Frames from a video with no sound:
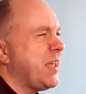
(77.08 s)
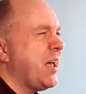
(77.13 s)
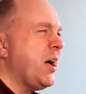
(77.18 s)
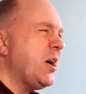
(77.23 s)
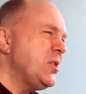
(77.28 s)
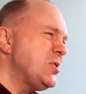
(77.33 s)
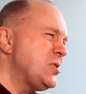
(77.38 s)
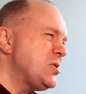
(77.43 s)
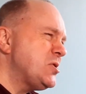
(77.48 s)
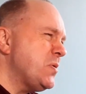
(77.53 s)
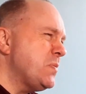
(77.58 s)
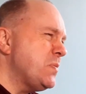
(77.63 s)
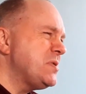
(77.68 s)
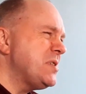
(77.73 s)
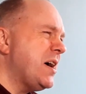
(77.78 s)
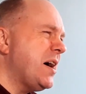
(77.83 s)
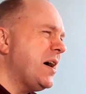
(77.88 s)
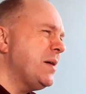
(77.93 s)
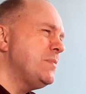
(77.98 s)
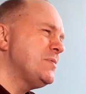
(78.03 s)
And
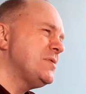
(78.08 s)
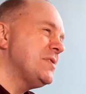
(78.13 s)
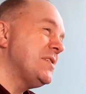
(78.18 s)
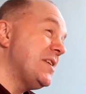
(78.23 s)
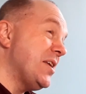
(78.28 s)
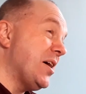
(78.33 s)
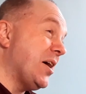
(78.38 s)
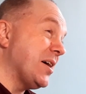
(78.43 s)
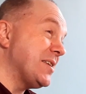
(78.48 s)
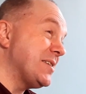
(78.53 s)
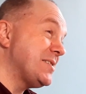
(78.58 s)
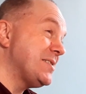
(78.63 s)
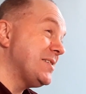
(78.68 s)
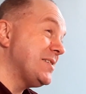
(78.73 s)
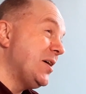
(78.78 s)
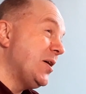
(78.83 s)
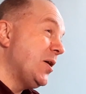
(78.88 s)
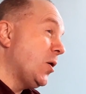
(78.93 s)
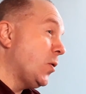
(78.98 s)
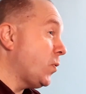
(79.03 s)
sometimes at night,
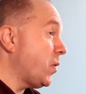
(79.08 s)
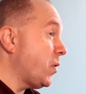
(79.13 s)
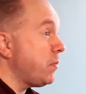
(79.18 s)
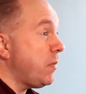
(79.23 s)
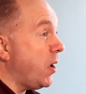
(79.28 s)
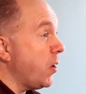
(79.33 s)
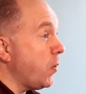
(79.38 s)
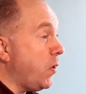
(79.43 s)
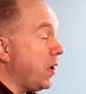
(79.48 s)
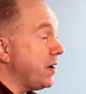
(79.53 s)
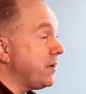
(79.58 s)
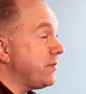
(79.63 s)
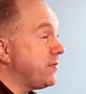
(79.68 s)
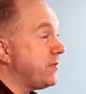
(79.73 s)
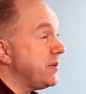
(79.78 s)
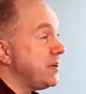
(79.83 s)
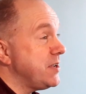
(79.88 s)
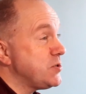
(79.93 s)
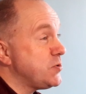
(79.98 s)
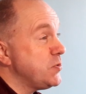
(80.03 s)
when my wife
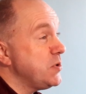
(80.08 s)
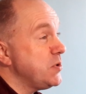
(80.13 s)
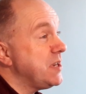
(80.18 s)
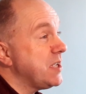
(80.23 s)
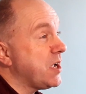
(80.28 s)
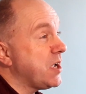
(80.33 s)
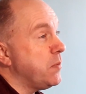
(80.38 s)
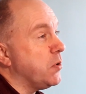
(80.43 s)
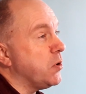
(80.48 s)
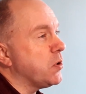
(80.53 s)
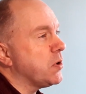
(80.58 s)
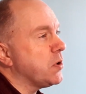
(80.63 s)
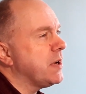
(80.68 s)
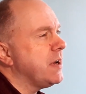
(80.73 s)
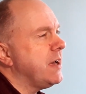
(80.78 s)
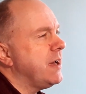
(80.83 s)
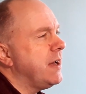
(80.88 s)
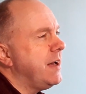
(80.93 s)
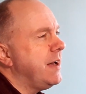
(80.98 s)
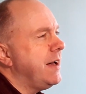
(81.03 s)
is reading a book,
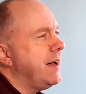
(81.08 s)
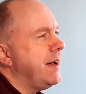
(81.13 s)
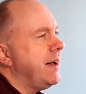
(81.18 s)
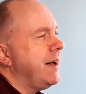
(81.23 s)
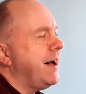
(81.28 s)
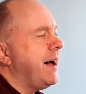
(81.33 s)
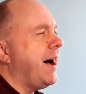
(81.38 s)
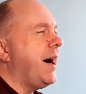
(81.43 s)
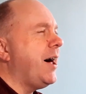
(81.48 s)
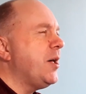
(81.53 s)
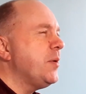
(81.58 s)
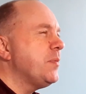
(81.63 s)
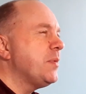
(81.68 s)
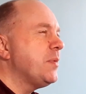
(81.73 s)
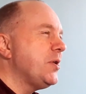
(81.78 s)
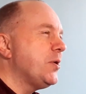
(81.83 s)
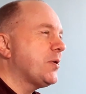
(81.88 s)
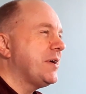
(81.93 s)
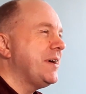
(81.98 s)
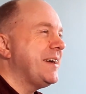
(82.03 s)
I'll be
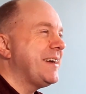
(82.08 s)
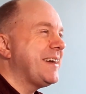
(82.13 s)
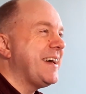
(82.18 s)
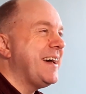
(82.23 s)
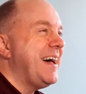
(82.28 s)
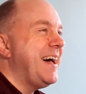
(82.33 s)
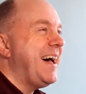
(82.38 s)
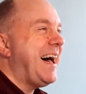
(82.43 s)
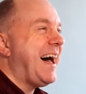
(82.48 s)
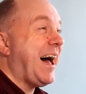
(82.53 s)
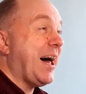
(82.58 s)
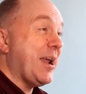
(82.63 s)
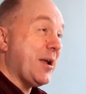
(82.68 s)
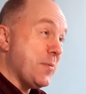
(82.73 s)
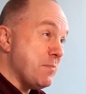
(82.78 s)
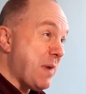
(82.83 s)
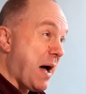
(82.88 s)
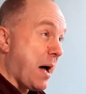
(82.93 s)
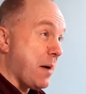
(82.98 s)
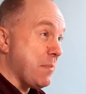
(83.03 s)
looking at a
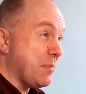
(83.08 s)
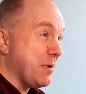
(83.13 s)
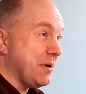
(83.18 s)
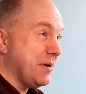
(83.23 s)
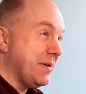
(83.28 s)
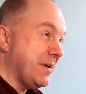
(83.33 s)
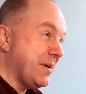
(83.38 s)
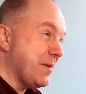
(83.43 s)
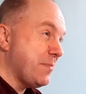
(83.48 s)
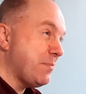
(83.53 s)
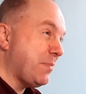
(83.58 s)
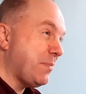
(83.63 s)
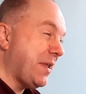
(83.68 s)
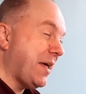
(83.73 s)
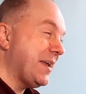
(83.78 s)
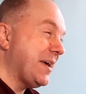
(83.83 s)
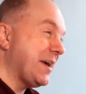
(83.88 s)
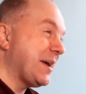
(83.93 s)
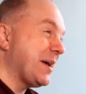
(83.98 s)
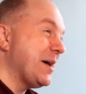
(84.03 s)
map,
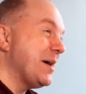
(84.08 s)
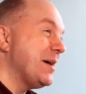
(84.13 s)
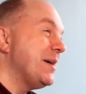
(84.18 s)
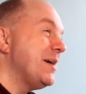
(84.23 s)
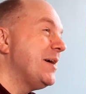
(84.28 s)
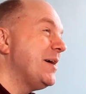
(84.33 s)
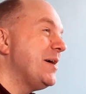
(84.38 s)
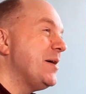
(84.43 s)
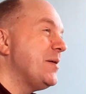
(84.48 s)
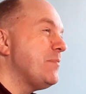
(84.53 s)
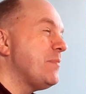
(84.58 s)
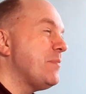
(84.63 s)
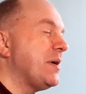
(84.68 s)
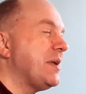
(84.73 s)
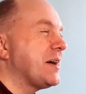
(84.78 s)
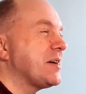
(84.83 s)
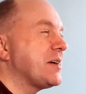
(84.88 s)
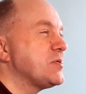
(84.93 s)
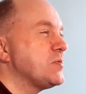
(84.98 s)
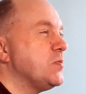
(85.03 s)
planning my
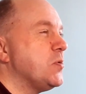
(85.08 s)
next